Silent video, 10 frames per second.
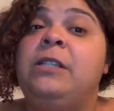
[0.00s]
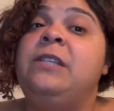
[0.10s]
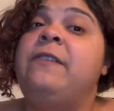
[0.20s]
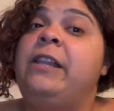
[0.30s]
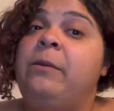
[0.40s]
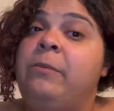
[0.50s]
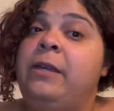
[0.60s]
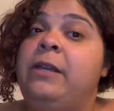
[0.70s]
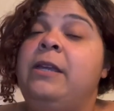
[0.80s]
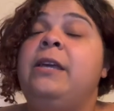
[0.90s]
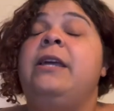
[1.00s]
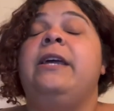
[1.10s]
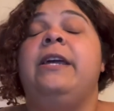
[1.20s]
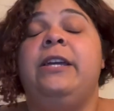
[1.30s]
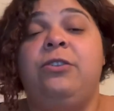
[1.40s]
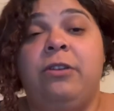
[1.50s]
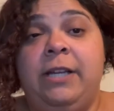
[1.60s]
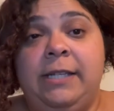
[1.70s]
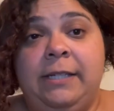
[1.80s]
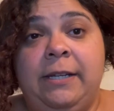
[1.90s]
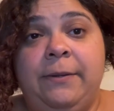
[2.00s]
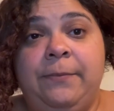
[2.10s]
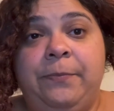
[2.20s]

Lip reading: development in your lesson.